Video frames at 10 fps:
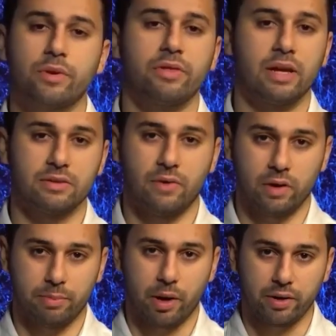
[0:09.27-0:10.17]
things
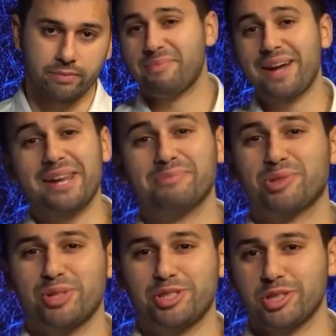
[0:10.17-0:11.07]
fall apart. My name's
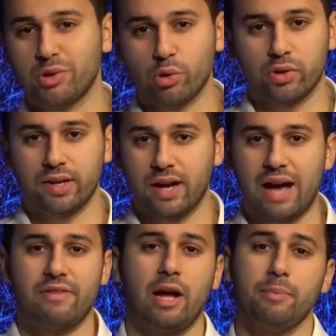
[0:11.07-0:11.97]
Christian Khoury.
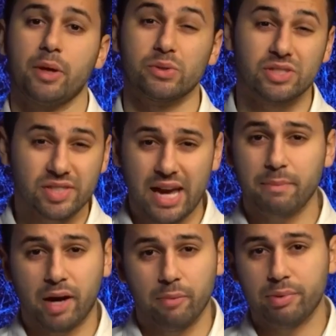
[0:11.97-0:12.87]
I've helped those
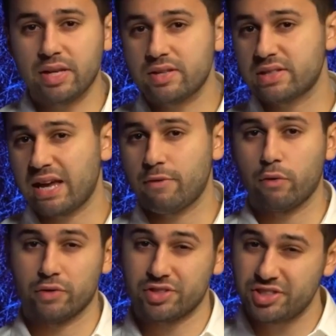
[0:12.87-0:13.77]
same companies save
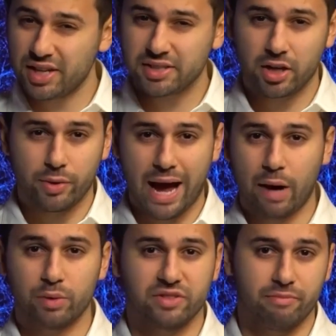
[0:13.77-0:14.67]
over 600
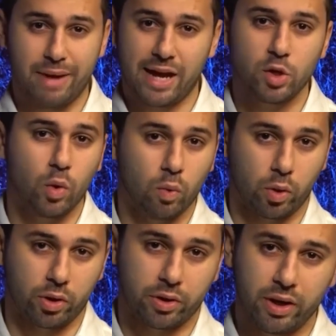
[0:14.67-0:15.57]
hours of manual
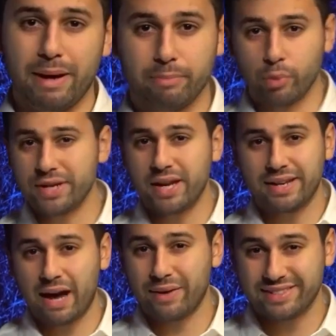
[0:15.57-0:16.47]
work by breaking
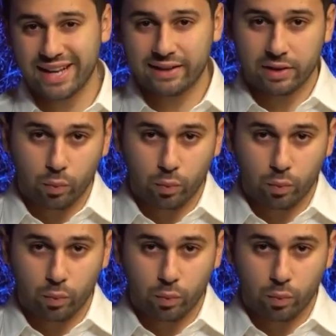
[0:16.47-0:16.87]
down exactly